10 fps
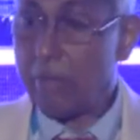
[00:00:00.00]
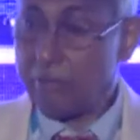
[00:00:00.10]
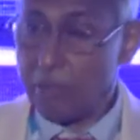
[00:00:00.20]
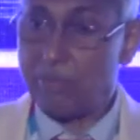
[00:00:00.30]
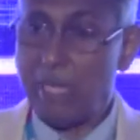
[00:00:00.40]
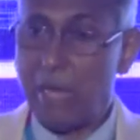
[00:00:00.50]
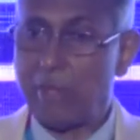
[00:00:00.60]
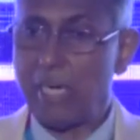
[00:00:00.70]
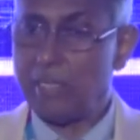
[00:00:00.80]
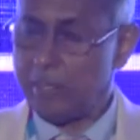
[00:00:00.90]
course, the aorta
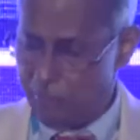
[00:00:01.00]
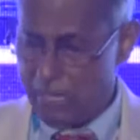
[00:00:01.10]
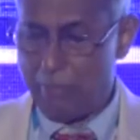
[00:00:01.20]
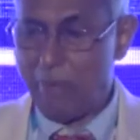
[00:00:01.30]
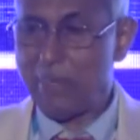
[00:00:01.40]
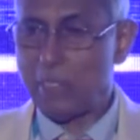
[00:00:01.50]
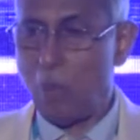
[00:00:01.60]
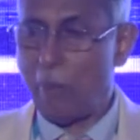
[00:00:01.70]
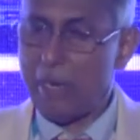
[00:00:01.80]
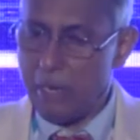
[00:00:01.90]
is, the abdomen is
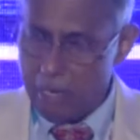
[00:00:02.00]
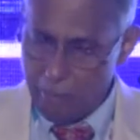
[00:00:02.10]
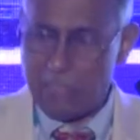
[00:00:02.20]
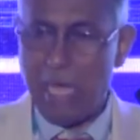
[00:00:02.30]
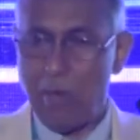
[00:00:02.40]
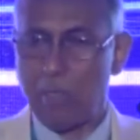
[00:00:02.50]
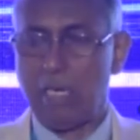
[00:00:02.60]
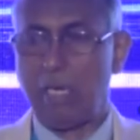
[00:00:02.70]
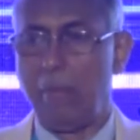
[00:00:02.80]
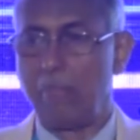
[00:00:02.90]
open, put the aorta
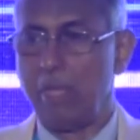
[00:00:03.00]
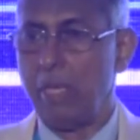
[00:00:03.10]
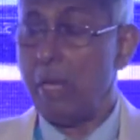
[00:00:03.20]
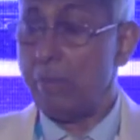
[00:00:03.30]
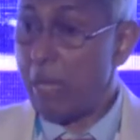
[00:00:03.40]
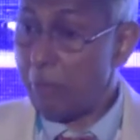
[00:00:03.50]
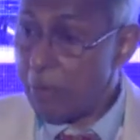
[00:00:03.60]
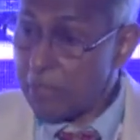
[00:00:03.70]
clamp the abdomen is